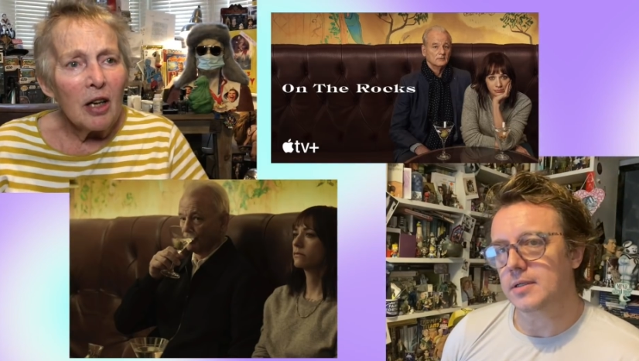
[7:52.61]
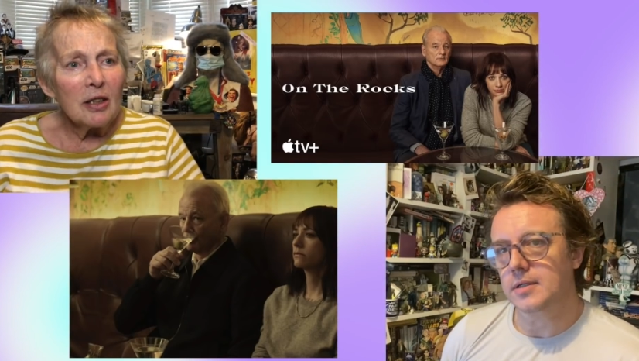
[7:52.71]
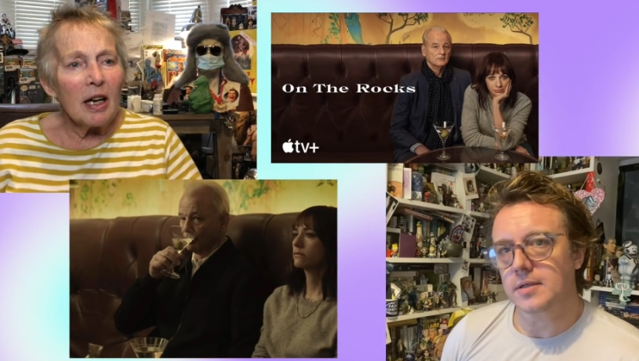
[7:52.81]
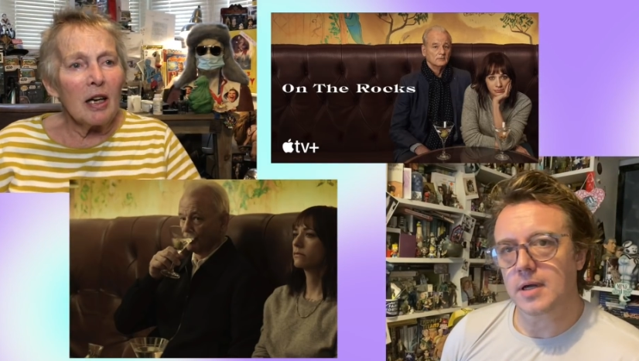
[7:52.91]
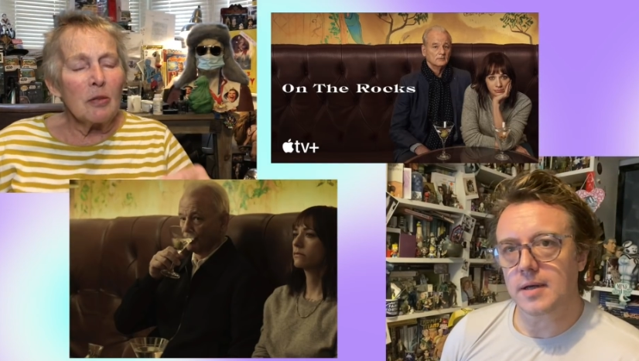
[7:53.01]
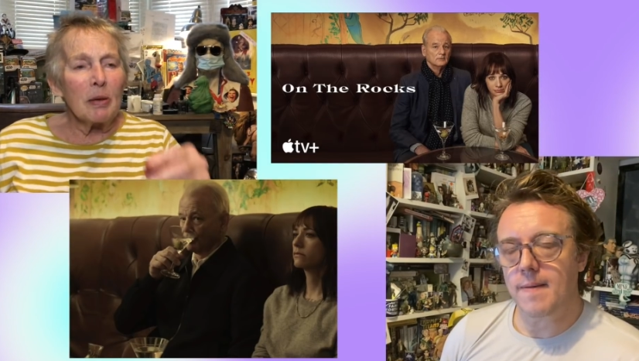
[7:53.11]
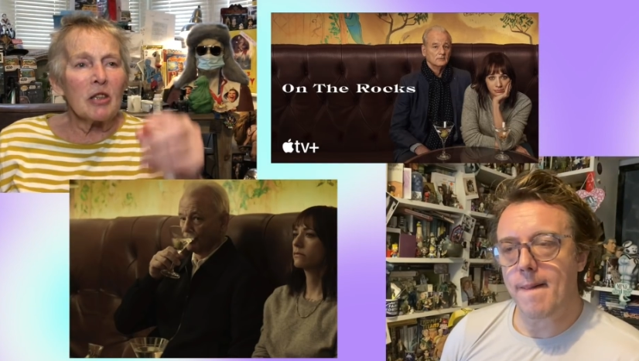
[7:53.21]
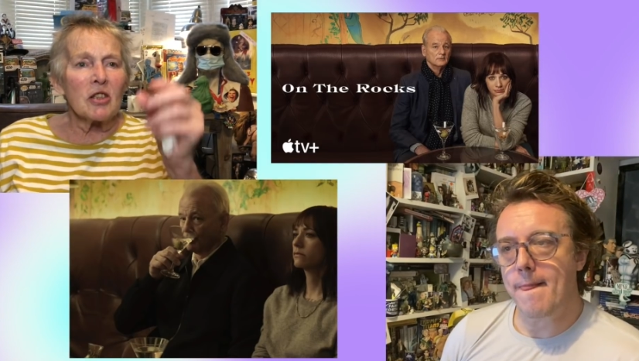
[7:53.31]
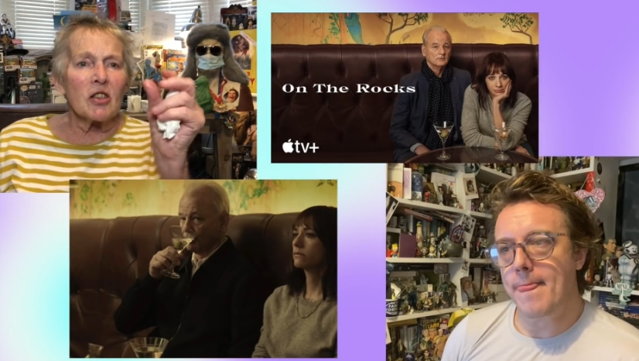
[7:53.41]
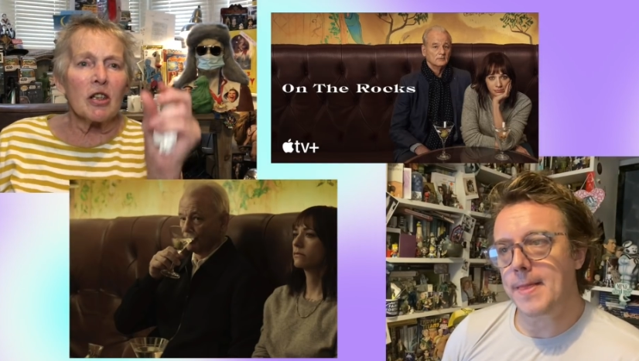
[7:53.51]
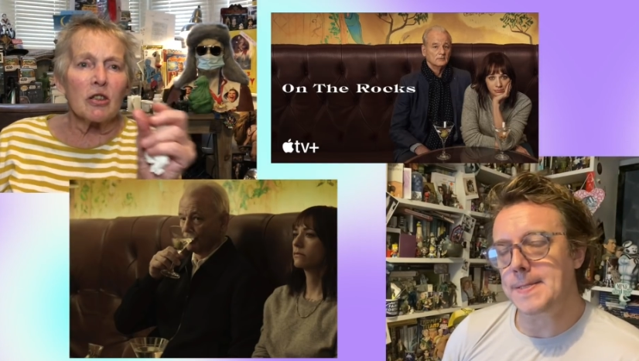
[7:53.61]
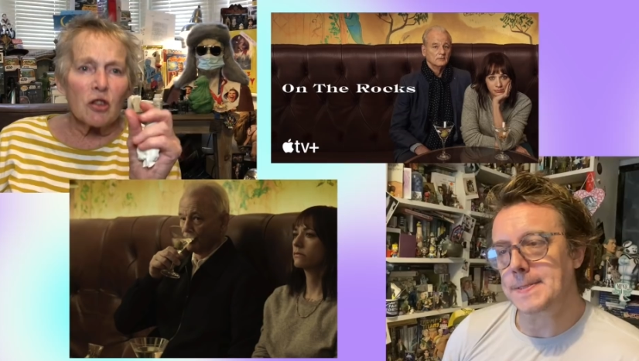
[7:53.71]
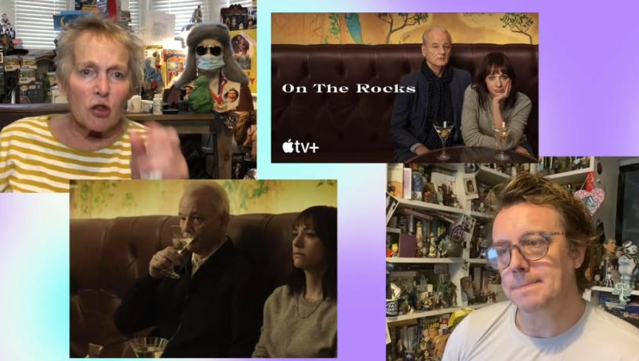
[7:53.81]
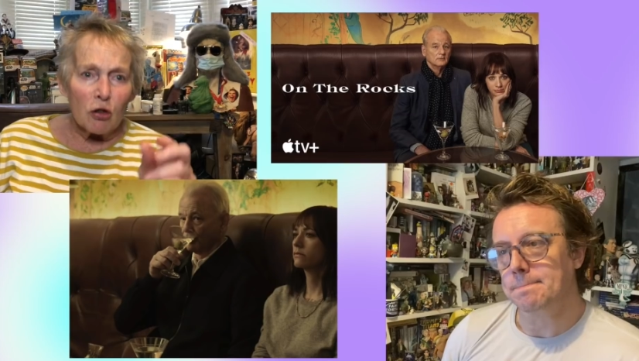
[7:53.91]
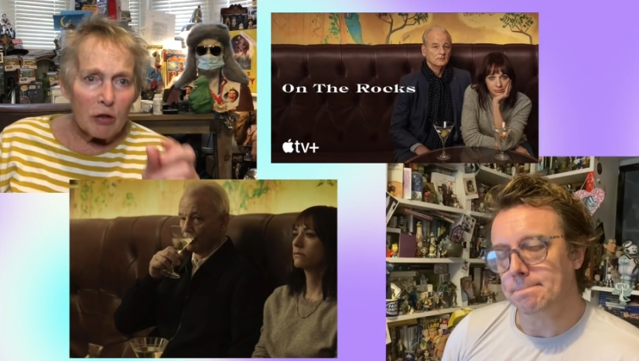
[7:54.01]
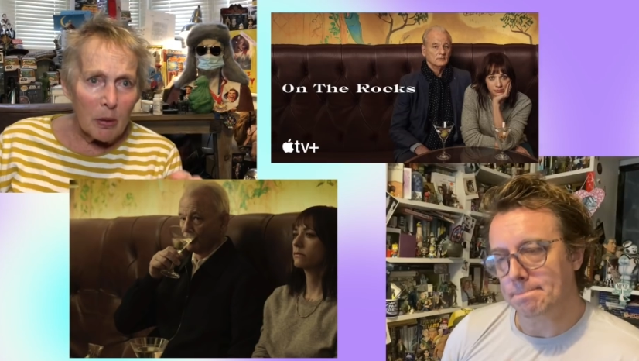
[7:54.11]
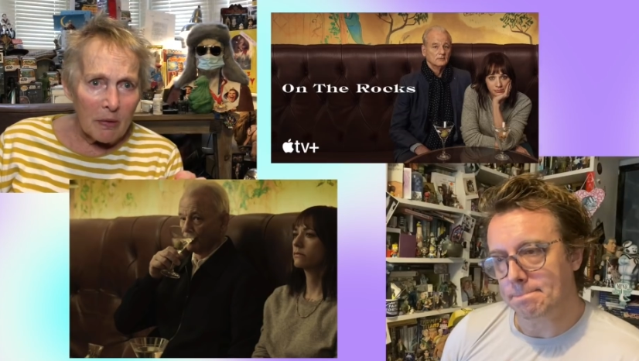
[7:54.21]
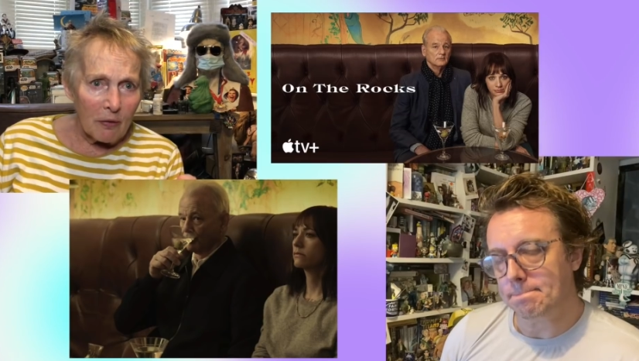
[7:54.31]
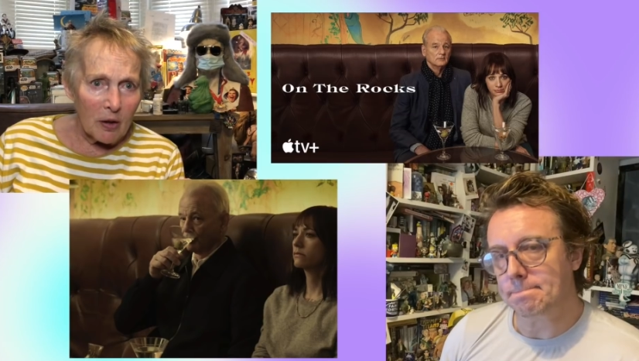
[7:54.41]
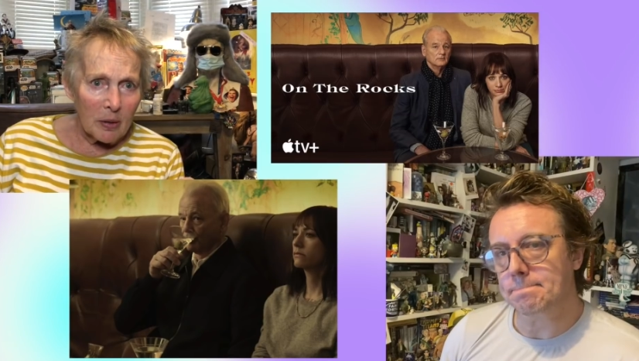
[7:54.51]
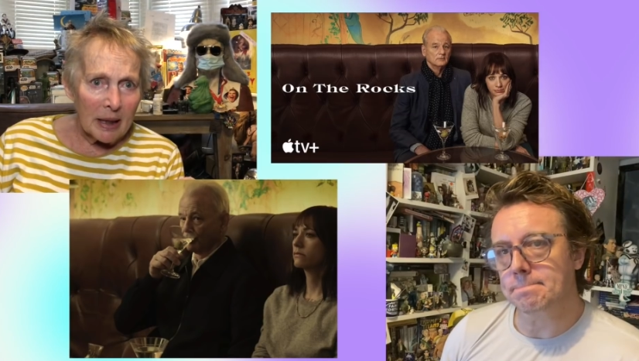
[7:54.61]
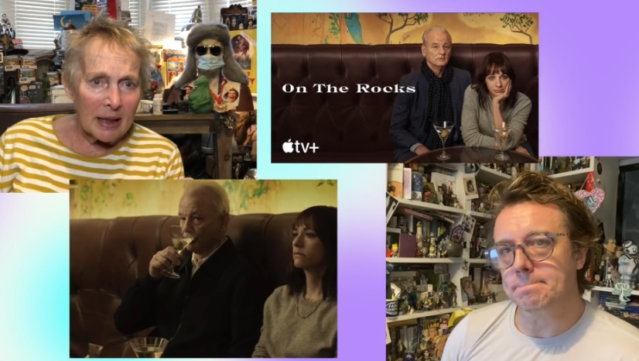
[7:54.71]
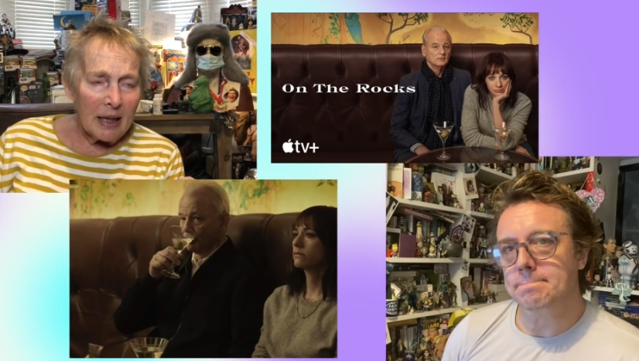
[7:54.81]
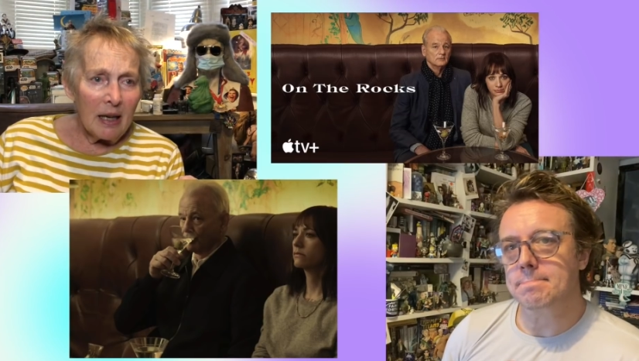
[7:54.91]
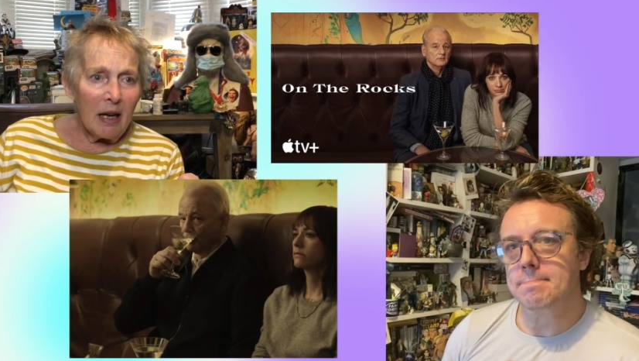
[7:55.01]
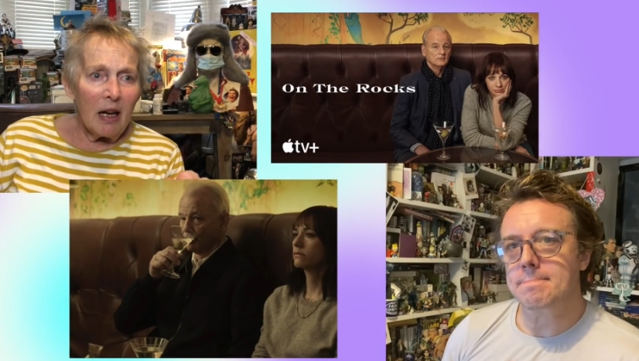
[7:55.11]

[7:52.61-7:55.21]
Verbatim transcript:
Speaker 1: And and because it's her story we're following. Mm.